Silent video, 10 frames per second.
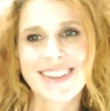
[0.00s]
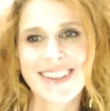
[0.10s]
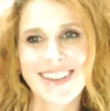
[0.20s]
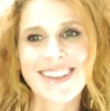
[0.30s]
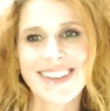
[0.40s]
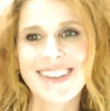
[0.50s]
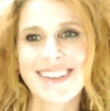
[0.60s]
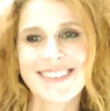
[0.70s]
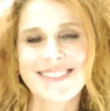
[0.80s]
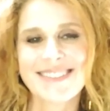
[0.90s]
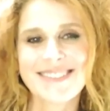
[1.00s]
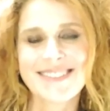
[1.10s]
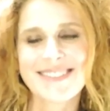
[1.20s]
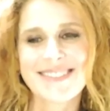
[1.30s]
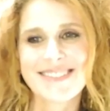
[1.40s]

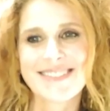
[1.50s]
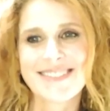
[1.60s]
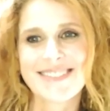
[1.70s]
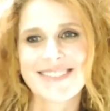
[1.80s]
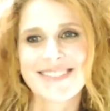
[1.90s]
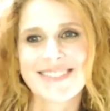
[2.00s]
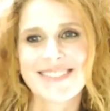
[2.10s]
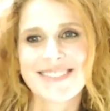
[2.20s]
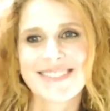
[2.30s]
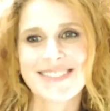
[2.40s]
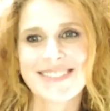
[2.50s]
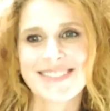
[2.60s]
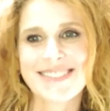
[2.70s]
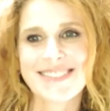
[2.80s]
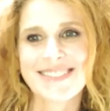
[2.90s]

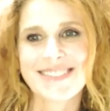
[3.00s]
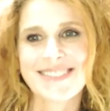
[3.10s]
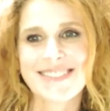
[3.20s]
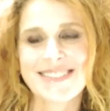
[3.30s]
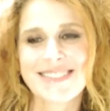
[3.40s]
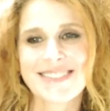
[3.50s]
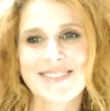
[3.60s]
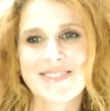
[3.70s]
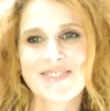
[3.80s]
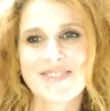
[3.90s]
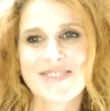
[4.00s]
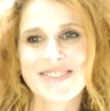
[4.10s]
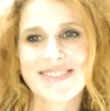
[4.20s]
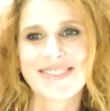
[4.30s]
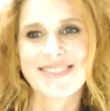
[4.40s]

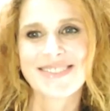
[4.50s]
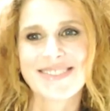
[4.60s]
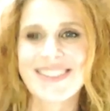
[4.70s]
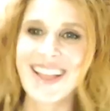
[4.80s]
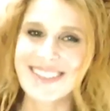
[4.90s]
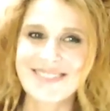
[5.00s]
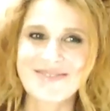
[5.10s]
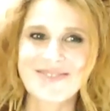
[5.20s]
No words are spoken by the person on screen.